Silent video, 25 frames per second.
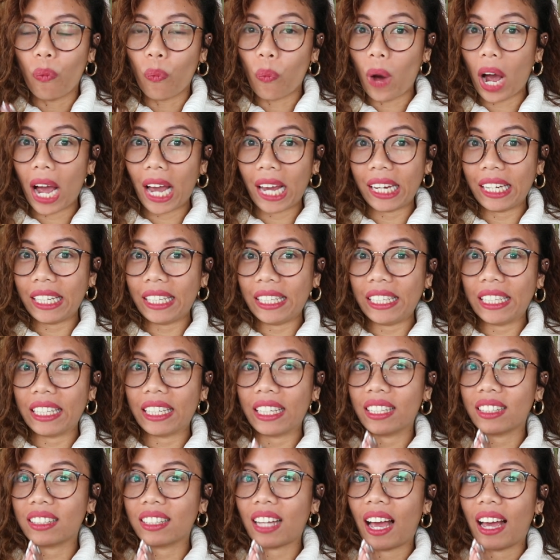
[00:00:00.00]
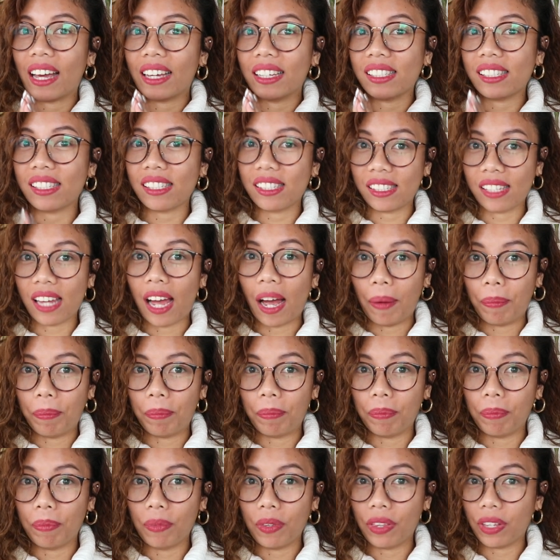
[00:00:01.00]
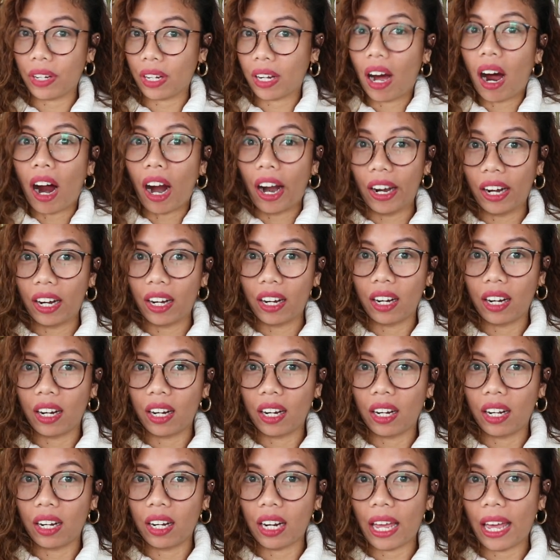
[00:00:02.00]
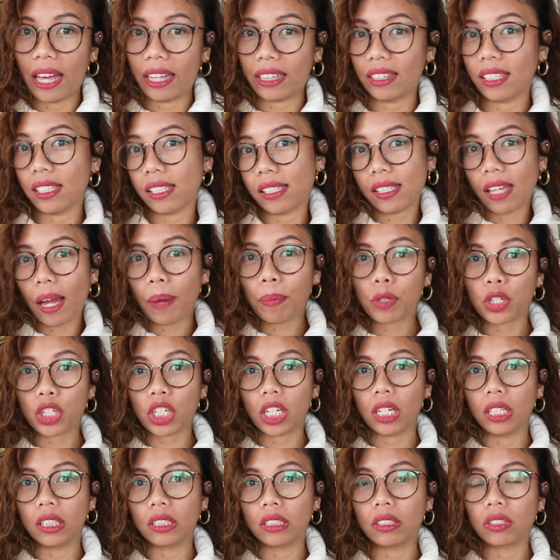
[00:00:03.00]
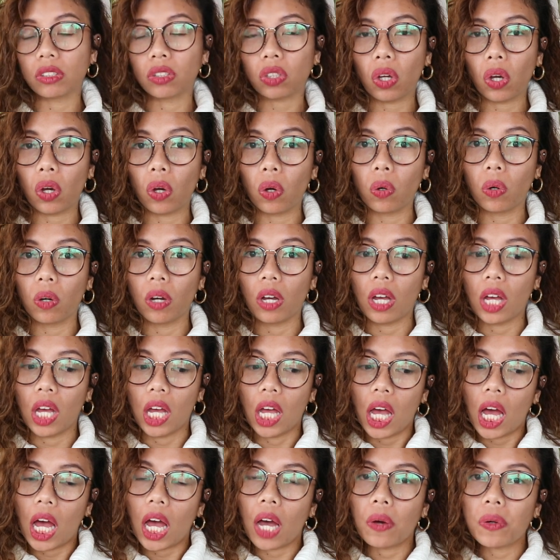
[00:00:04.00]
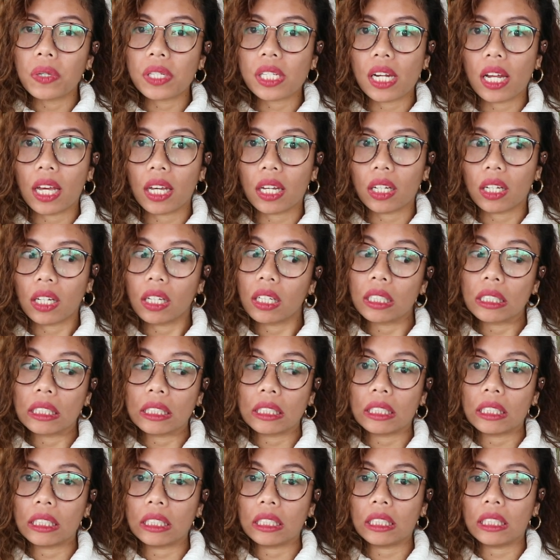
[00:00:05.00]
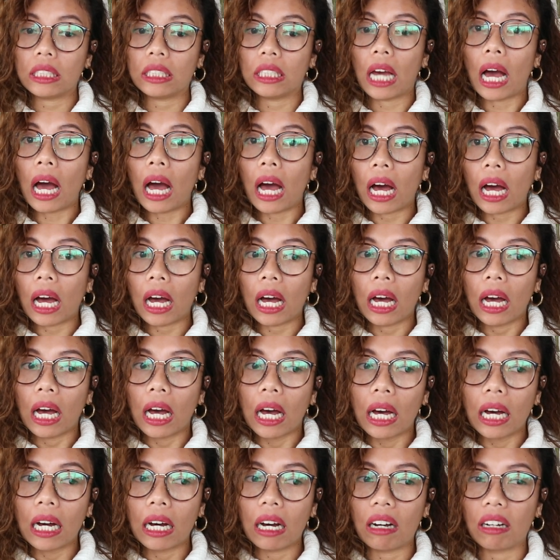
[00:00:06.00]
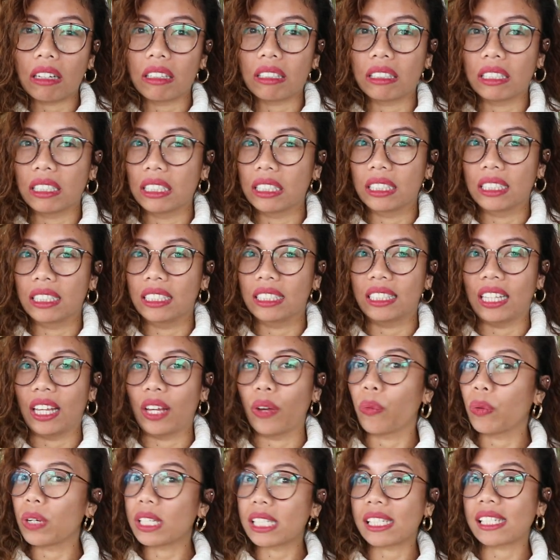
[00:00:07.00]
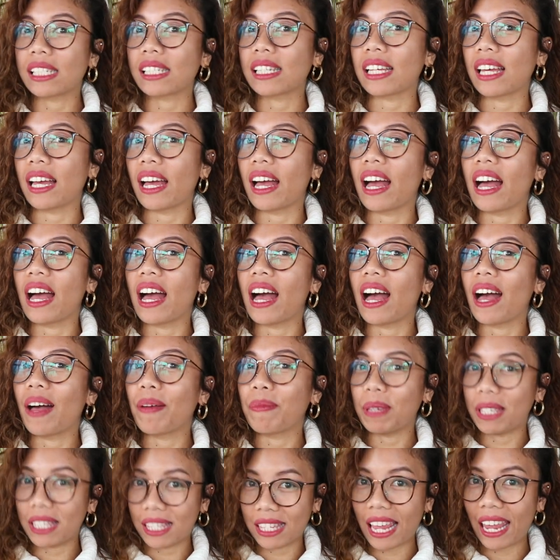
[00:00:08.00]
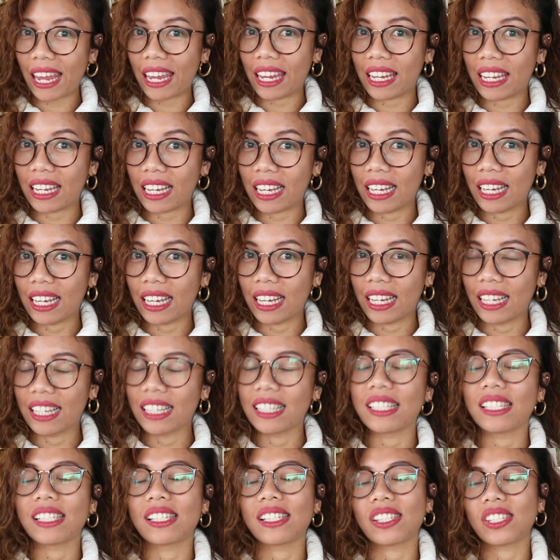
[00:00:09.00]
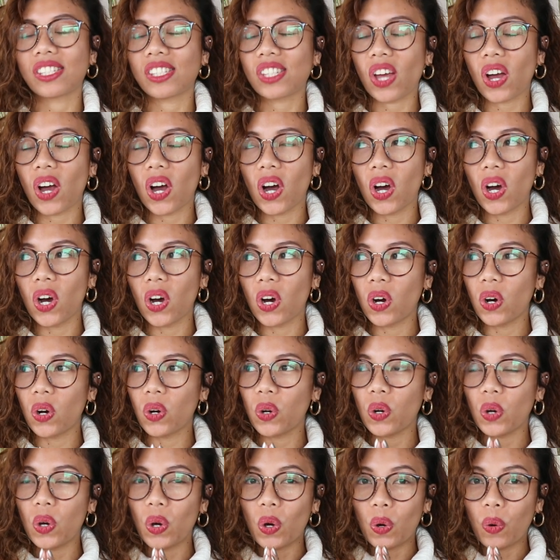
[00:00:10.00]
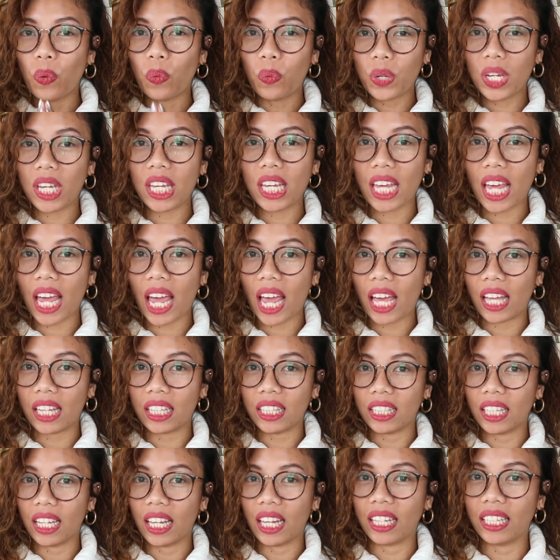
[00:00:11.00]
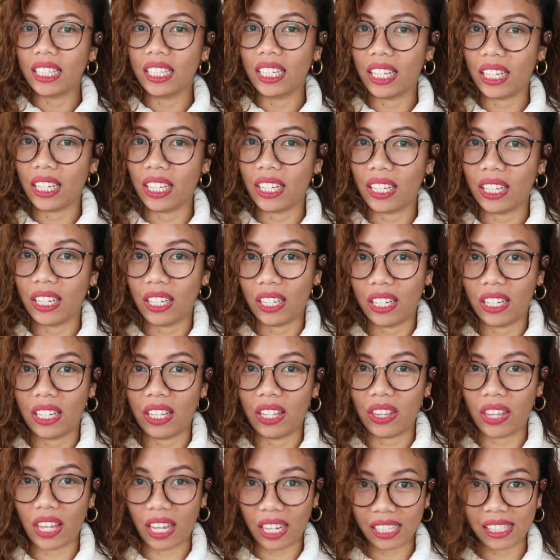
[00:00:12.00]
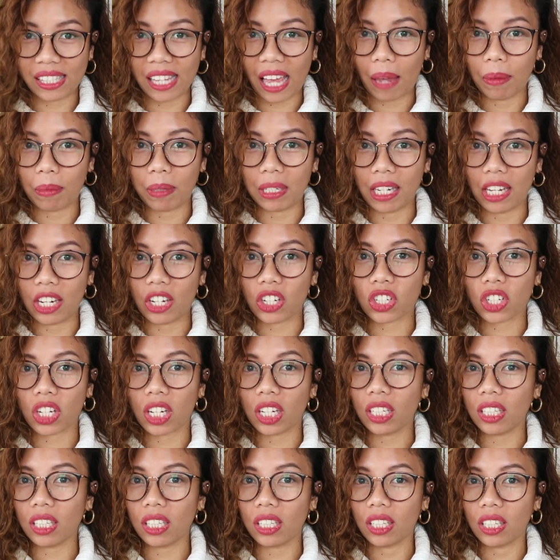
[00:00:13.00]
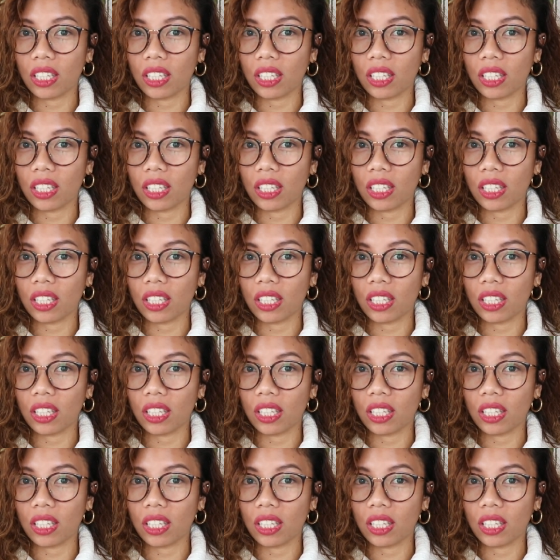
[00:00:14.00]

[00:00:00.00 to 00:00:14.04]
why didn't I stop the car at the stop shield? So I was like, yeah, that was a mistake. So we ended the examination